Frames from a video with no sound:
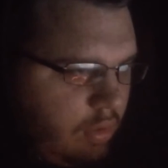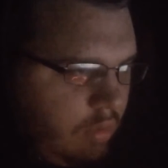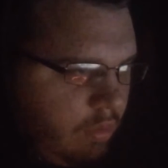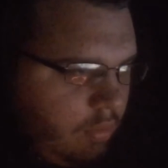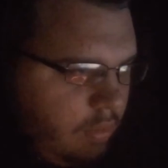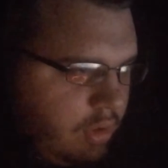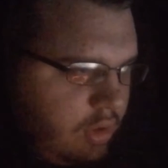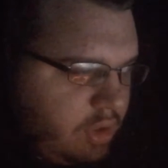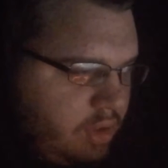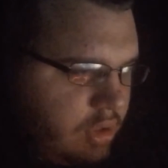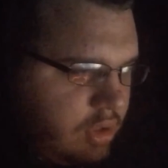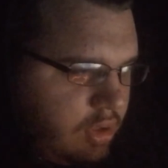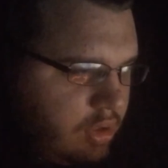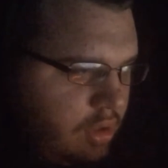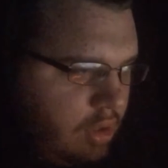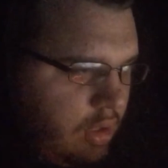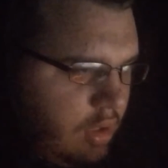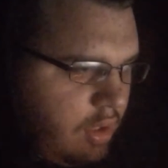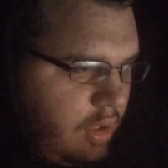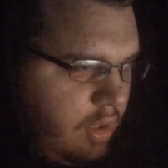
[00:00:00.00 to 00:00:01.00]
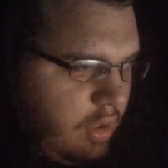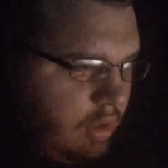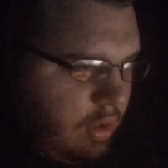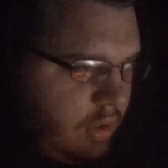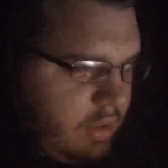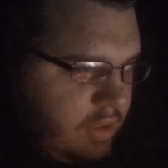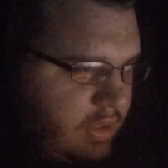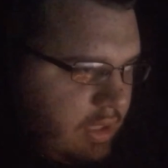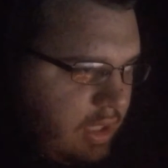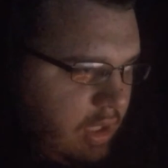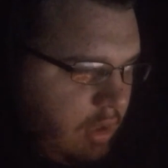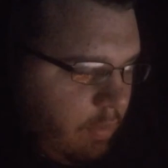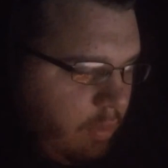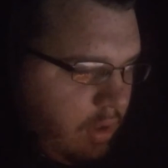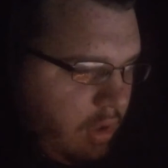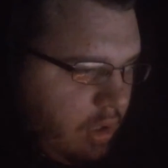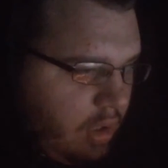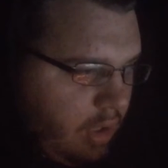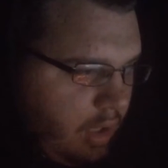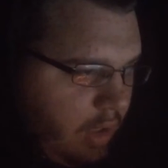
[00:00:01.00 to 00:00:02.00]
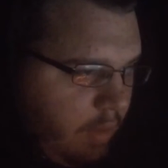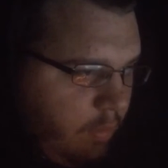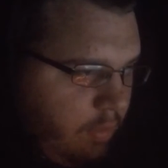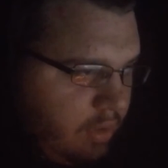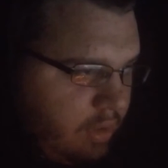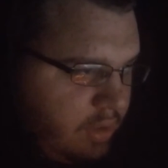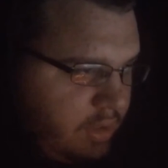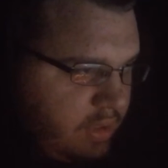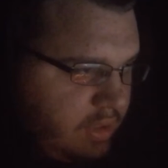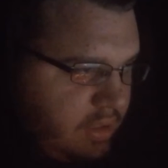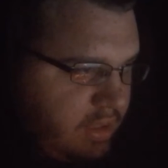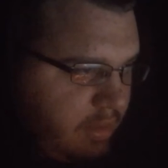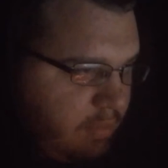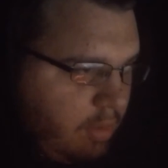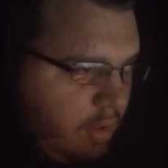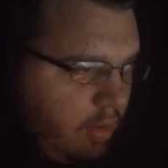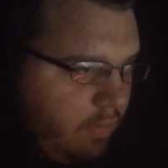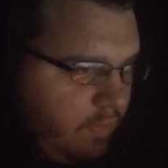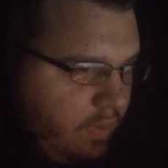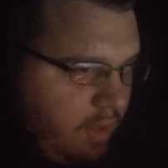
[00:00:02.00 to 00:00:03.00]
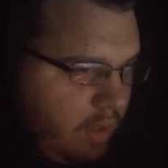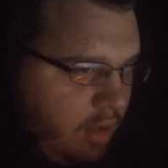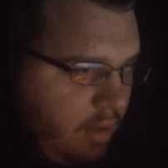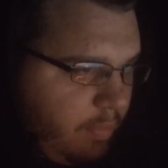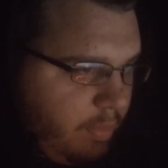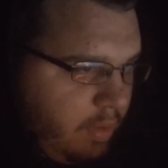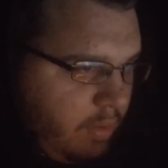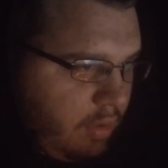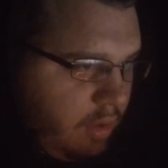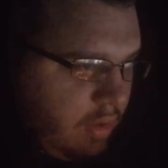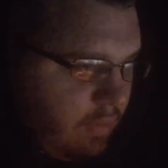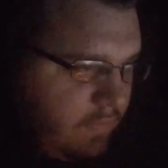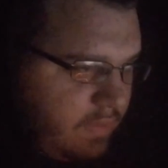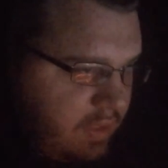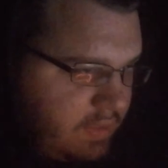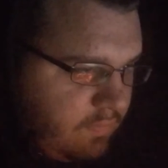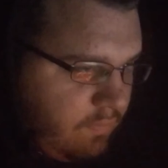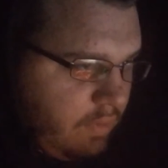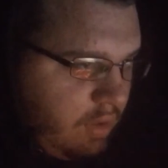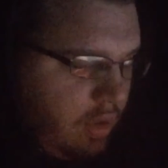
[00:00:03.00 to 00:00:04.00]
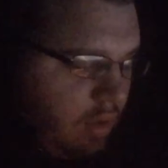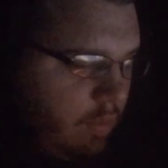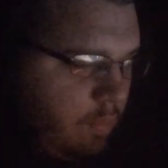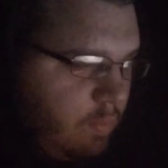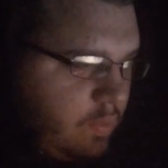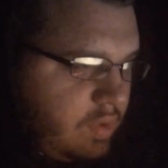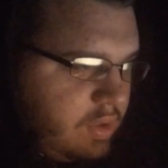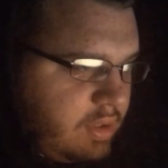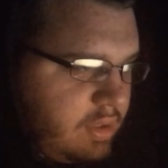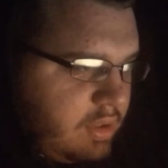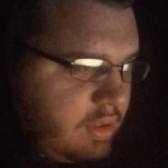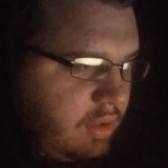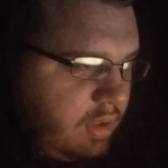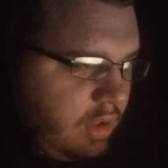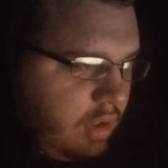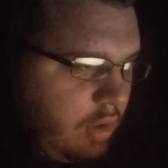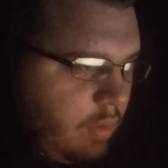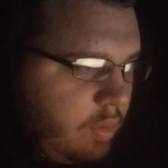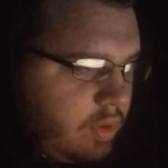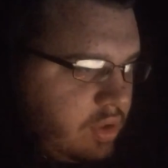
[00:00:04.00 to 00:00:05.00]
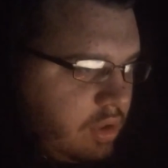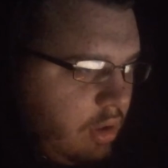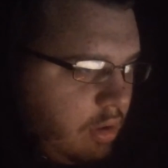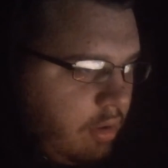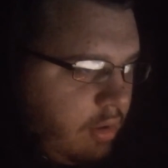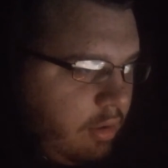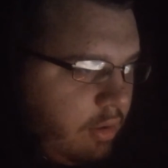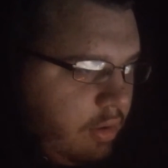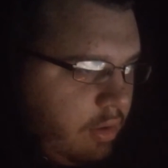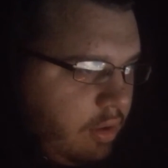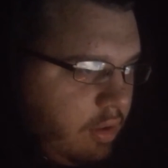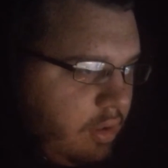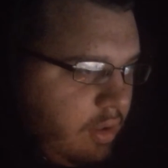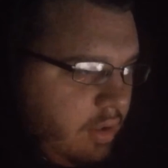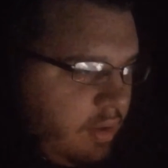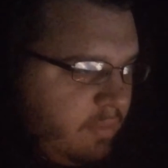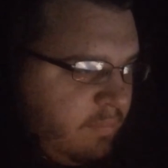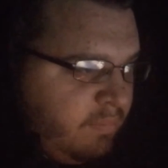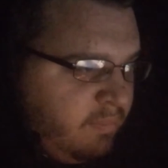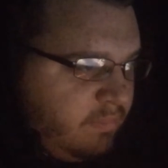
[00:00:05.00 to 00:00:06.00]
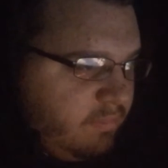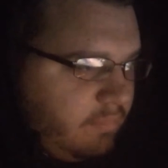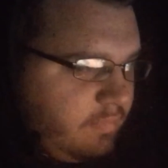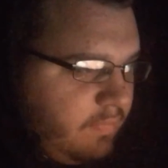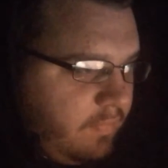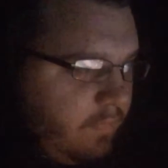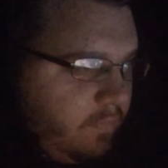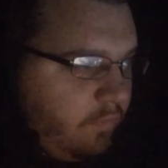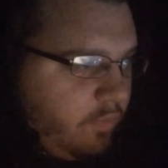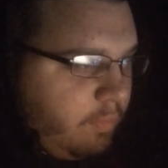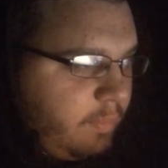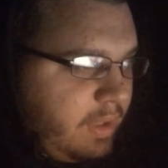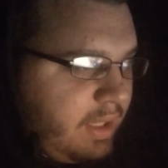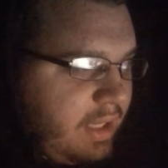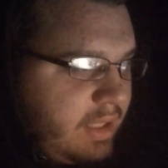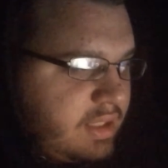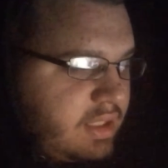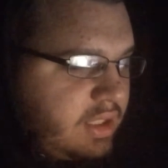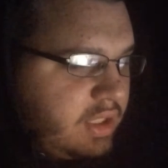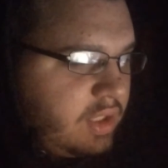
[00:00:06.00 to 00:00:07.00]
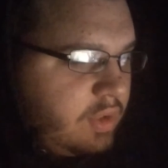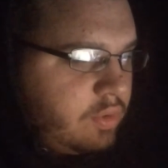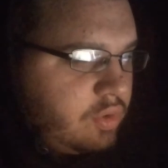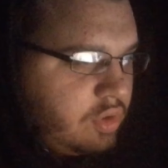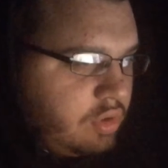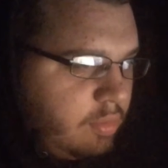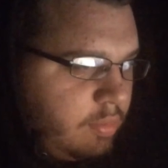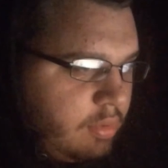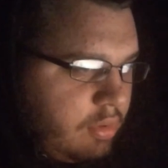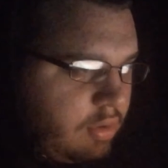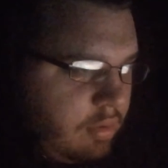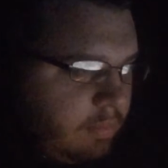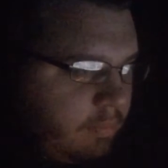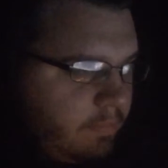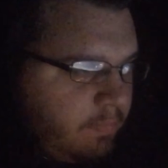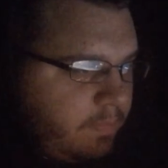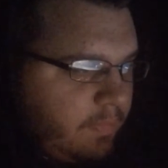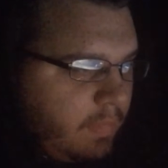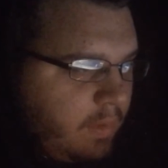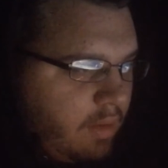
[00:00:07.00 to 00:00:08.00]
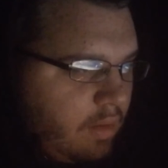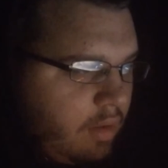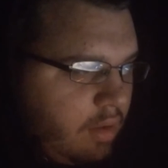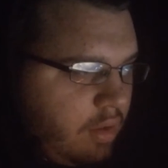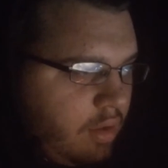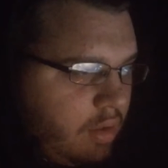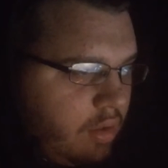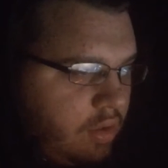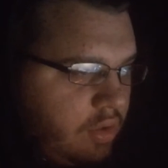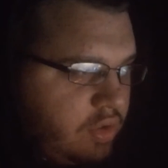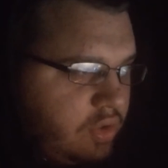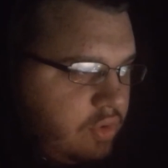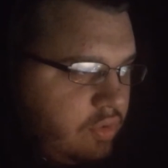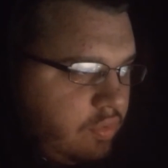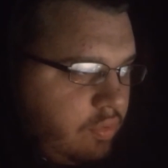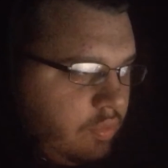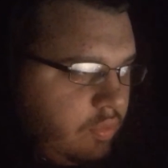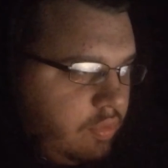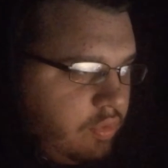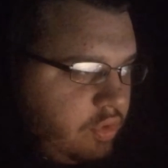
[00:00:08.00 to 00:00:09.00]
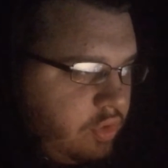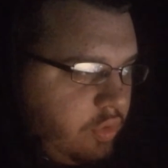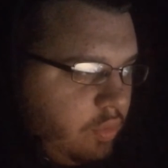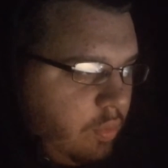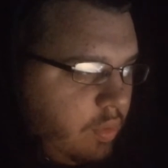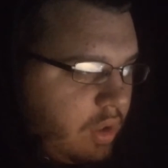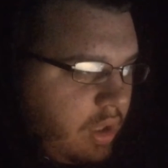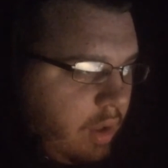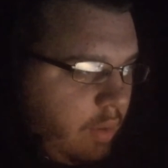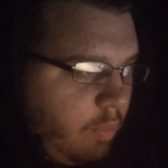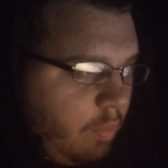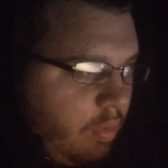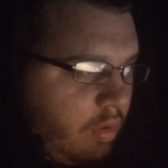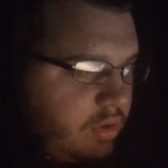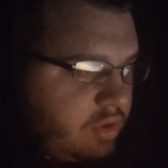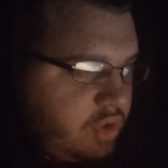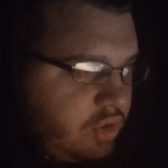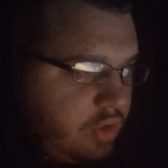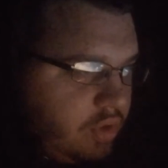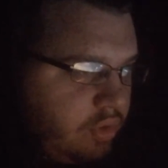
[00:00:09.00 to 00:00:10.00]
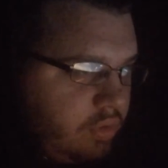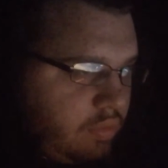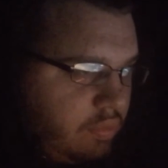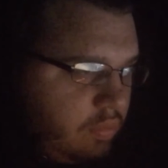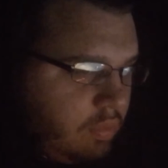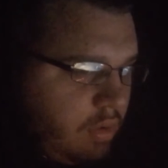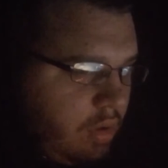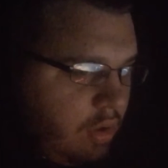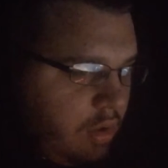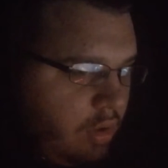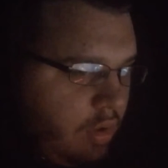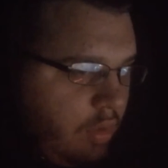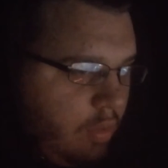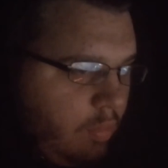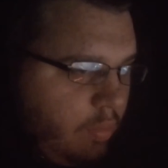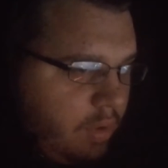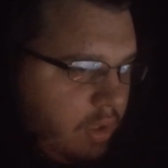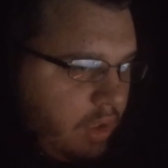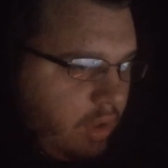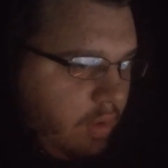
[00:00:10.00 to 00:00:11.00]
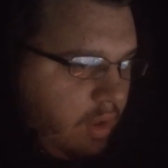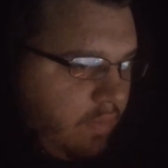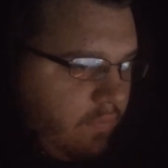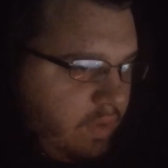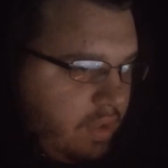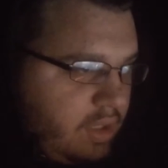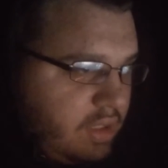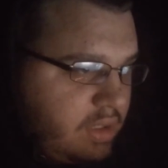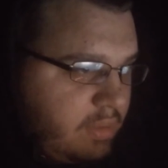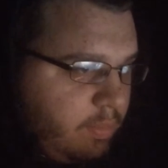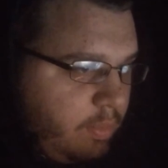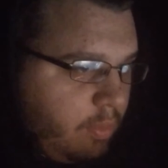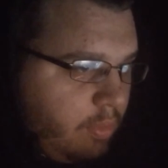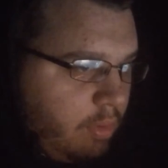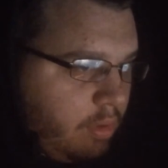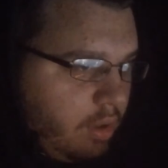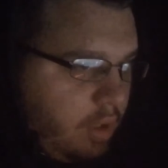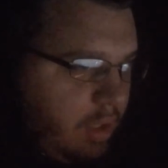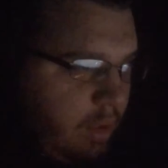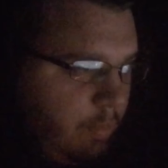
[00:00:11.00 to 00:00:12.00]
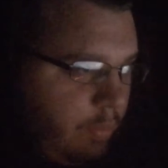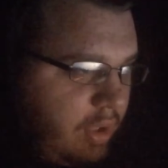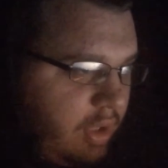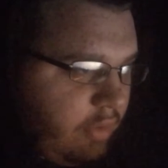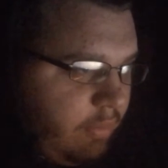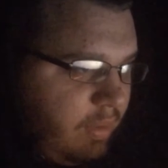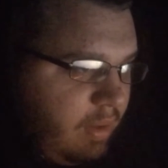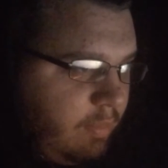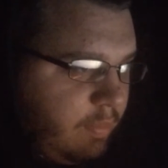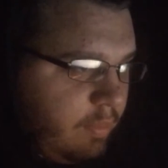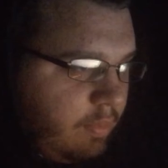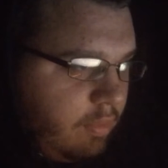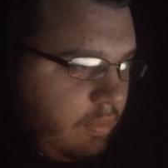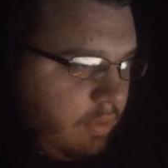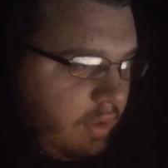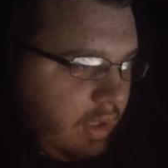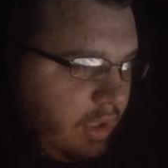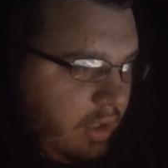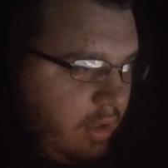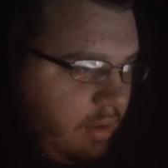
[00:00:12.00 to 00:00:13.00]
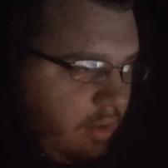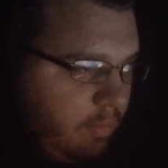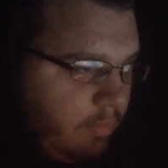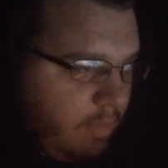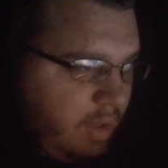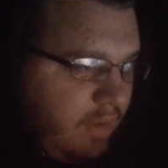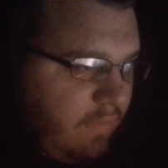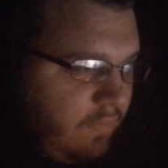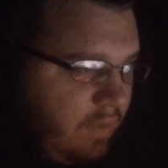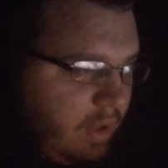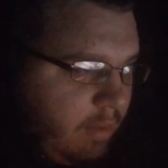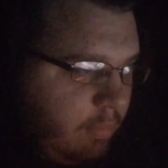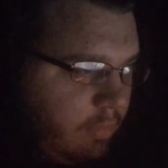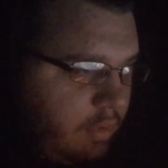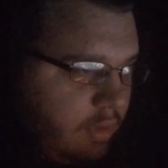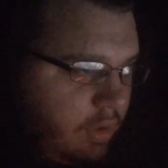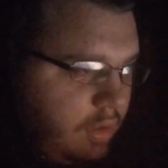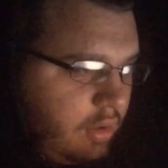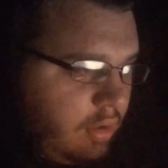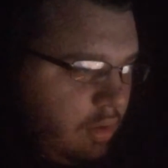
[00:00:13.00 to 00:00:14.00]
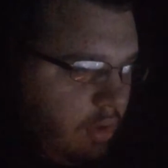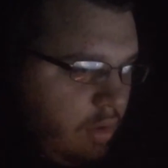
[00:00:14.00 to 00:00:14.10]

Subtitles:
Which is kind of why I wanted to sum all that up in this video. Is it's hard for me as a YouTuber to do what I want to do when I don't have any support, and when I have people like my family